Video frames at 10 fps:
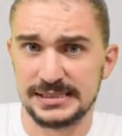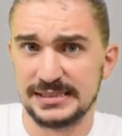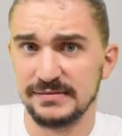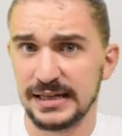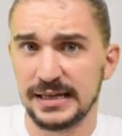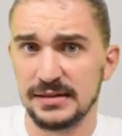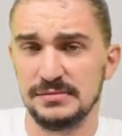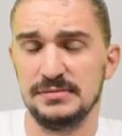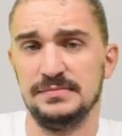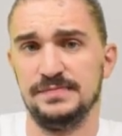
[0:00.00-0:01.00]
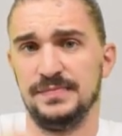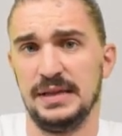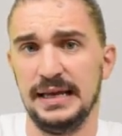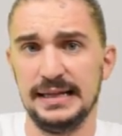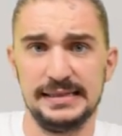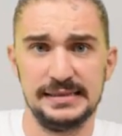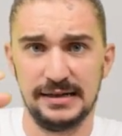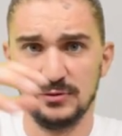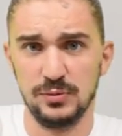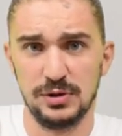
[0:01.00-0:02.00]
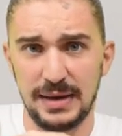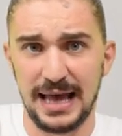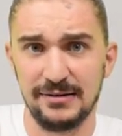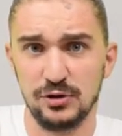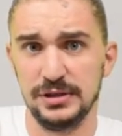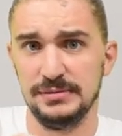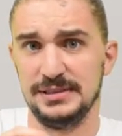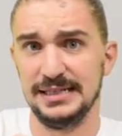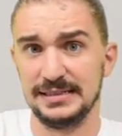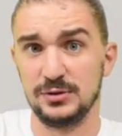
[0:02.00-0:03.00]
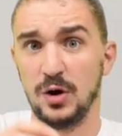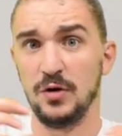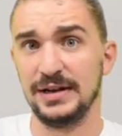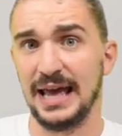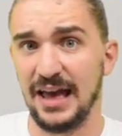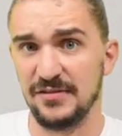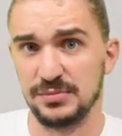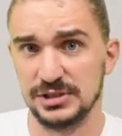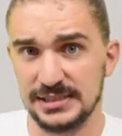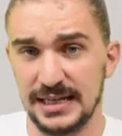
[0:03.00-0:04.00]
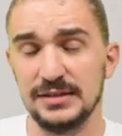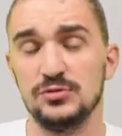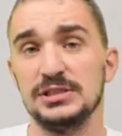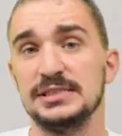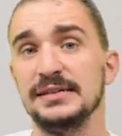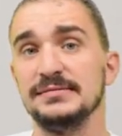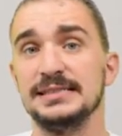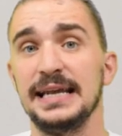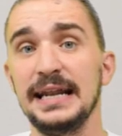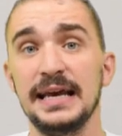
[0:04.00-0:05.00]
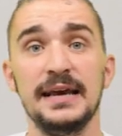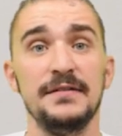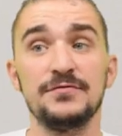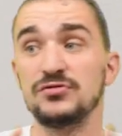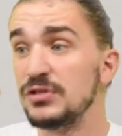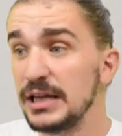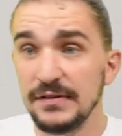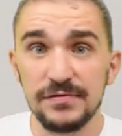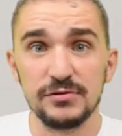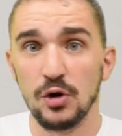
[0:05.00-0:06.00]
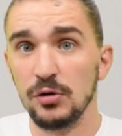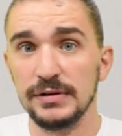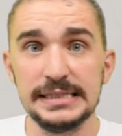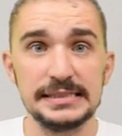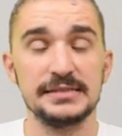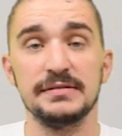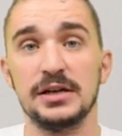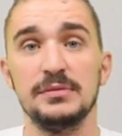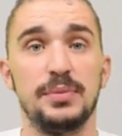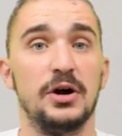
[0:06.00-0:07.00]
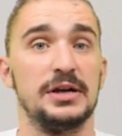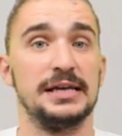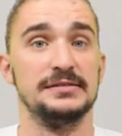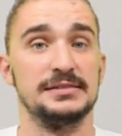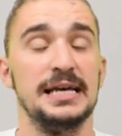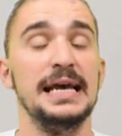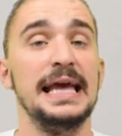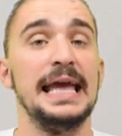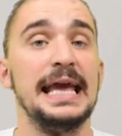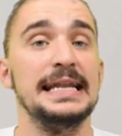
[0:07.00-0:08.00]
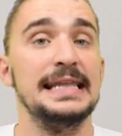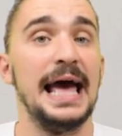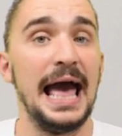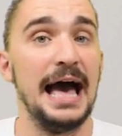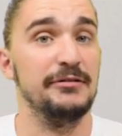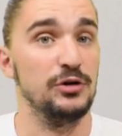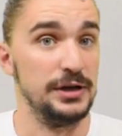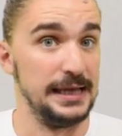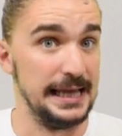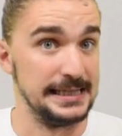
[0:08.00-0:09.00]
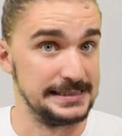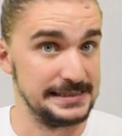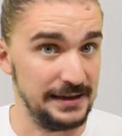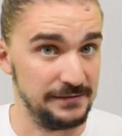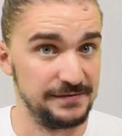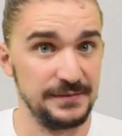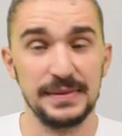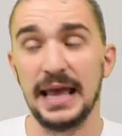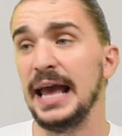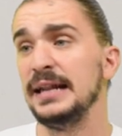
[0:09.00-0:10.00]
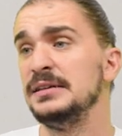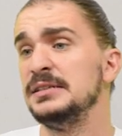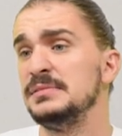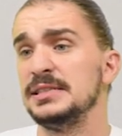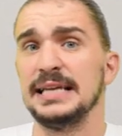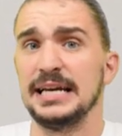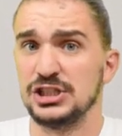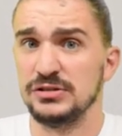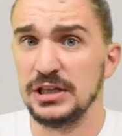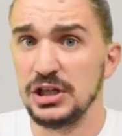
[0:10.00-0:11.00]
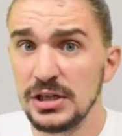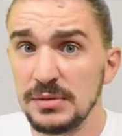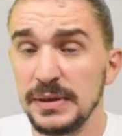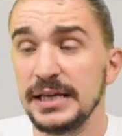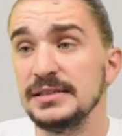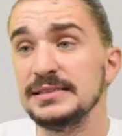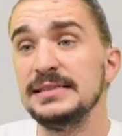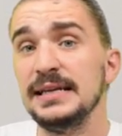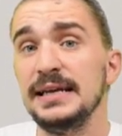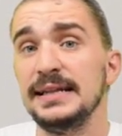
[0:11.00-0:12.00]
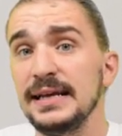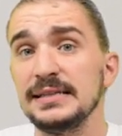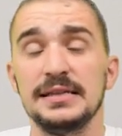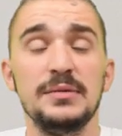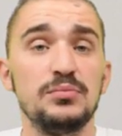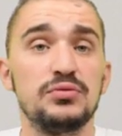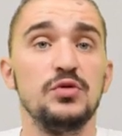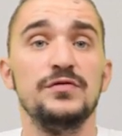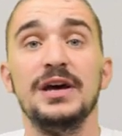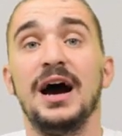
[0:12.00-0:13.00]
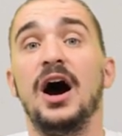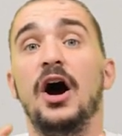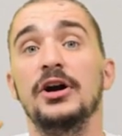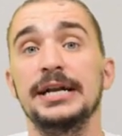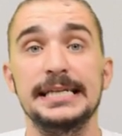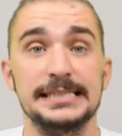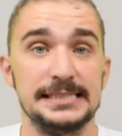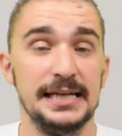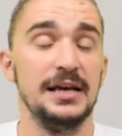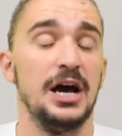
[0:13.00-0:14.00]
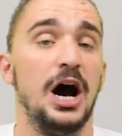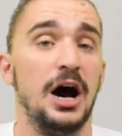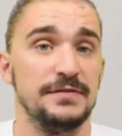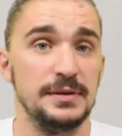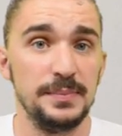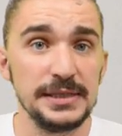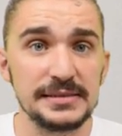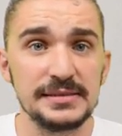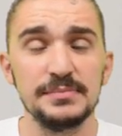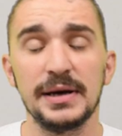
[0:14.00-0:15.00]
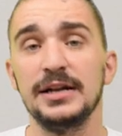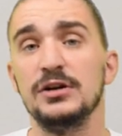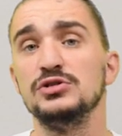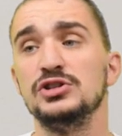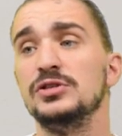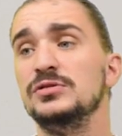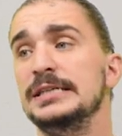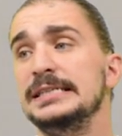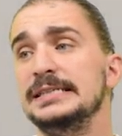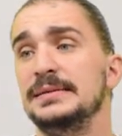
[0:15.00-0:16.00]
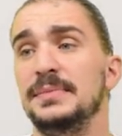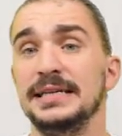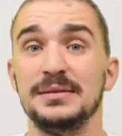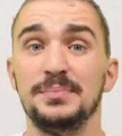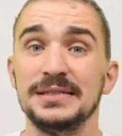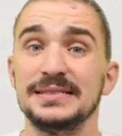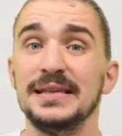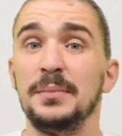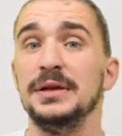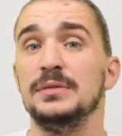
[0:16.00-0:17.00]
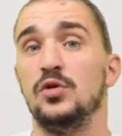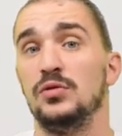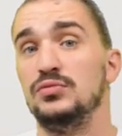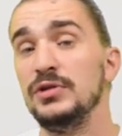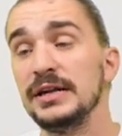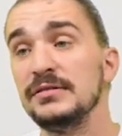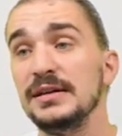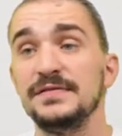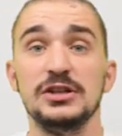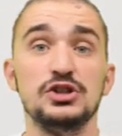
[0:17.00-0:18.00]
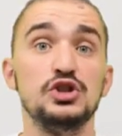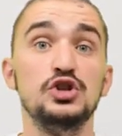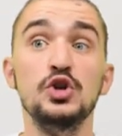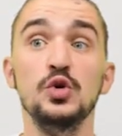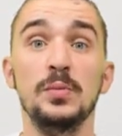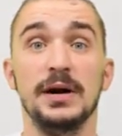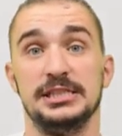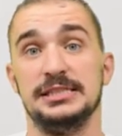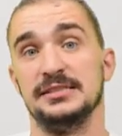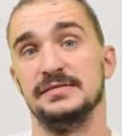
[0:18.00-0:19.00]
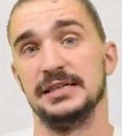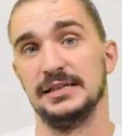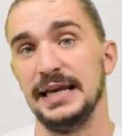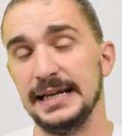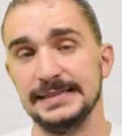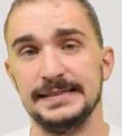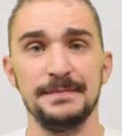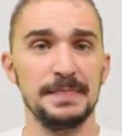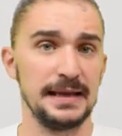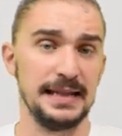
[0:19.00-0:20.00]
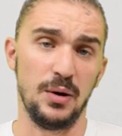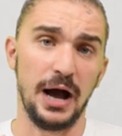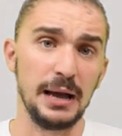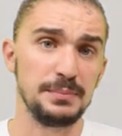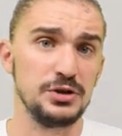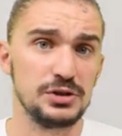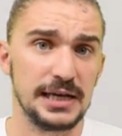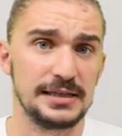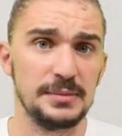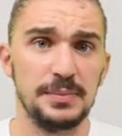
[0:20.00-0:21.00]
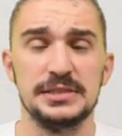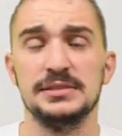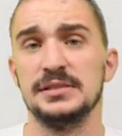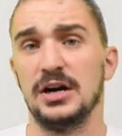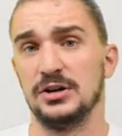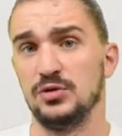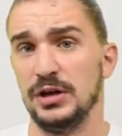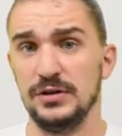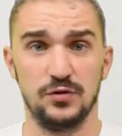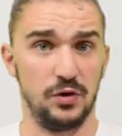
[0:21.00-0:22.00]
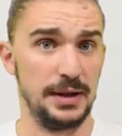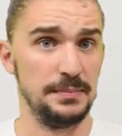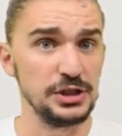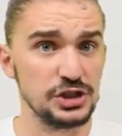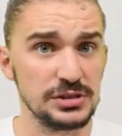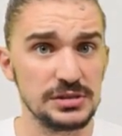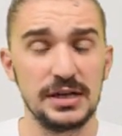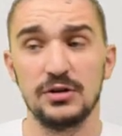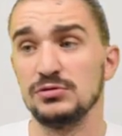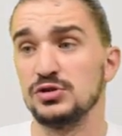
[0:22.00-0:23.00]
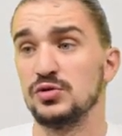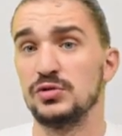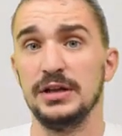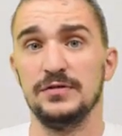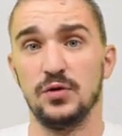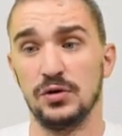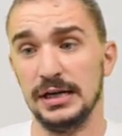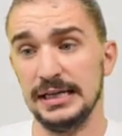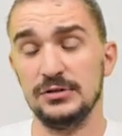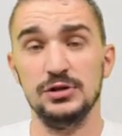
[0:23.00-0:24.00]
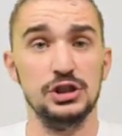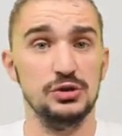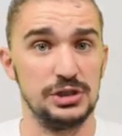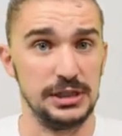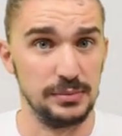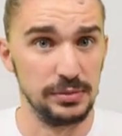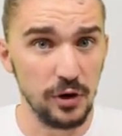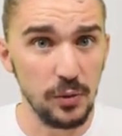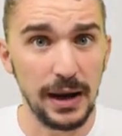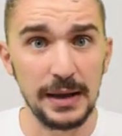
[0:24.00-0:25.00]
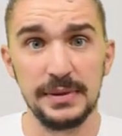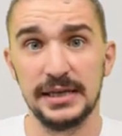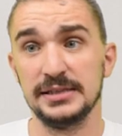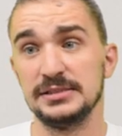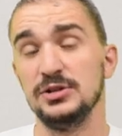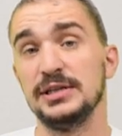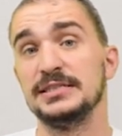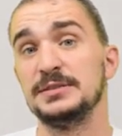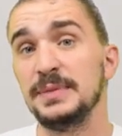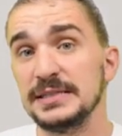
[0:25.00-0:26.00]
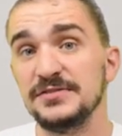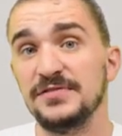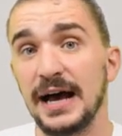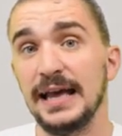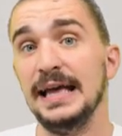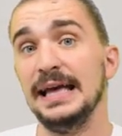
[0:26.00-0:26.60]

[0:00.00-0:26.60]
silicon in the aluminum alloy than 12.5% results in free-flowing silicon particles in the alloy itself. And this is actually good because it does improve the hardness of the piston, but it also makes the piston a bit more brittle if there's too much silicon in it. Now, hypereutectic pistons are great for emissions. They're also great for reducing blow by because you can specify